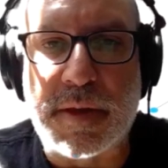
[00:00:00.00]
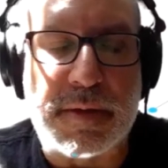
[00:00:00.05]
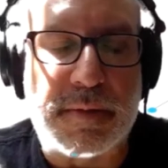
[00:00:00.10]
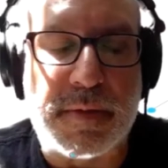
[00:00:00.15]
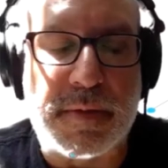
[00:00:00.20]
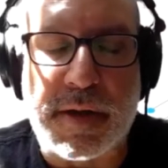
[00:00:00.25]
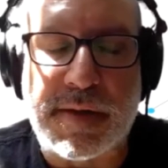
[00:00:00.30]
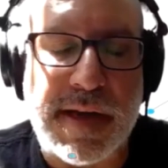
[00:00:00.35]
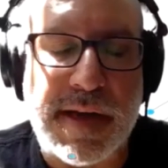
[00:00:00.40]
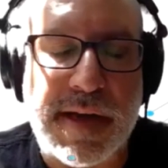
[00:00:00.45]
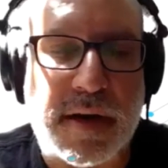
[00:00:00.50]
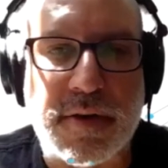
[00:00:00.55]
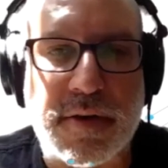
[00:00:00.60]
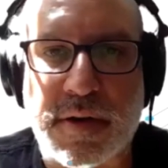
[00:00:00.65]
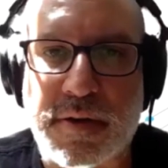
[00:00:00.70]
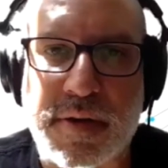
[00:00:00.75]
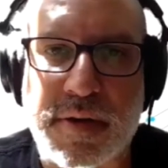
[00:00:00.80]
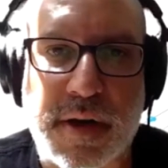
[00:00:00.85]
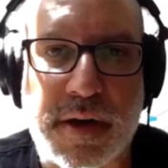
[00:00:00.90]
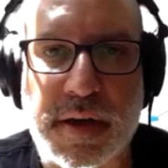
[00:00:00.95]
attackers aren't
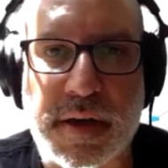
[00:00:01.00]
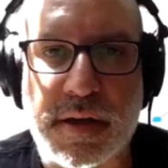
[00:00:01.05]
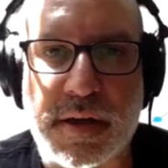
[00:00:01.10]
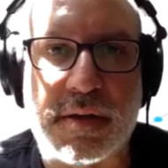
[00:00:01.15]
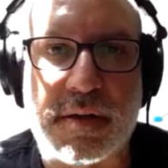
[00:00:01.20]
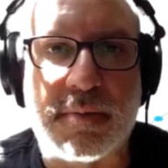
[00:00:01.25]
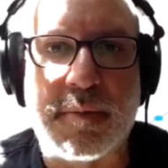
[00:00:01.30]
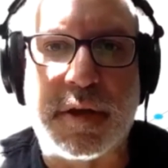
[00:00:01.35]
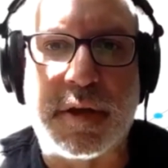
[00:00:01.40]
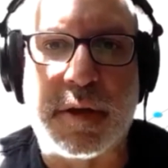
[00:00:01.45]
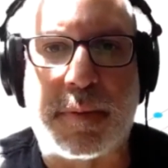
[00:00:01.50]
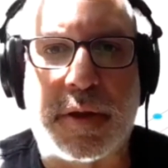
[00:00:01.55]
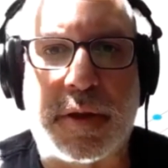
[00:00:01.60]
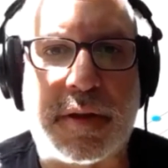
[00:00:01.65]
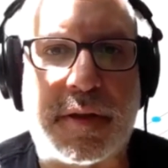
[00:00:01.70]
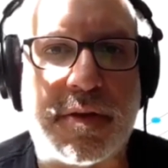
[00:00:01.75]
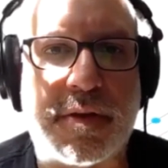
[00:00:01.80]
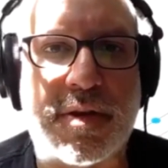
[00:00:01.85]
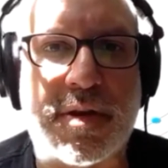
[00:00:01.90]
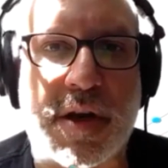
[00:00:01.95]
trying to manipulate
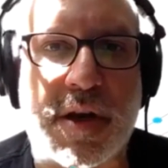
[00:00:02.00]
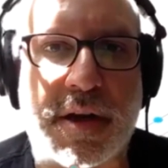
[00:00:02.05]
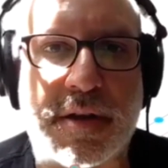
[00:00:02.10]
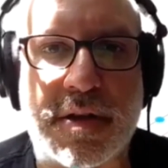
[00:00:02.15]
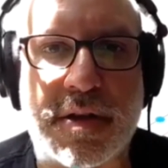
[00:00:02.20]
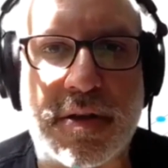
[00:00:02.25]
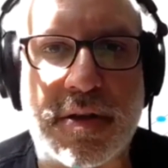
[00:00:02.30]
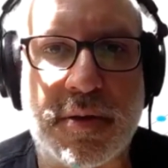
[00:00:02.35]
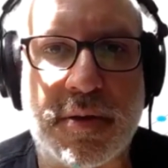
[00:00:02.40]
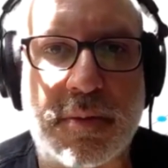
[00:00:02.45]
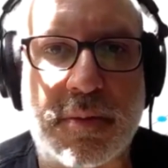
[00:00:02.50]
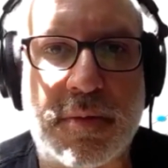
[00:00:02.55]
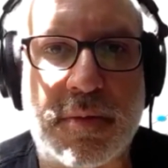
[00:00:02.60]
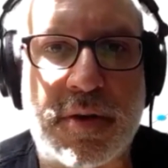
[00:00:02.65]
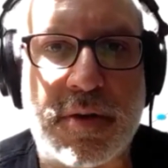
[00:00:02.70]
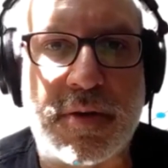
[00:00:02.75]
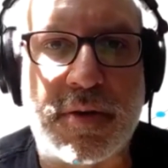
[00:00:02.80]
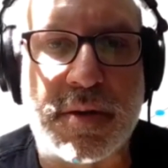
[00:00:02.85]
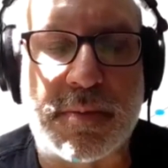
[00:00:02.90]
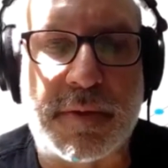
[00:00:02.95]
those JWTs and do
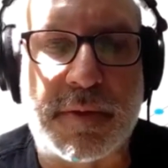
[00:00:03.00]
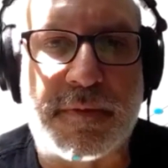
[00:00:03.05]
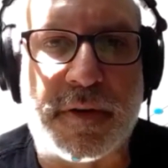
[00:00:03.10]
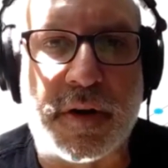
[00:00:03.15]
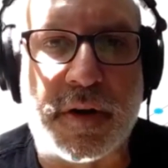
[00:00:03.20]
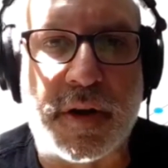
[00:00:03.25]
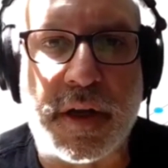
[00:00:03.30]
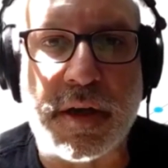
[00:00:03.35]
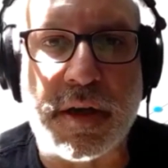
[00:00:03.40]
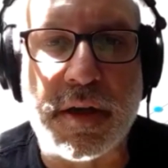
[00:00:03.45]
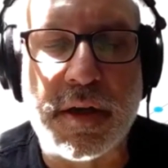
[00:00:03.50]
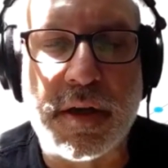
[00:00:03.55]
something funky?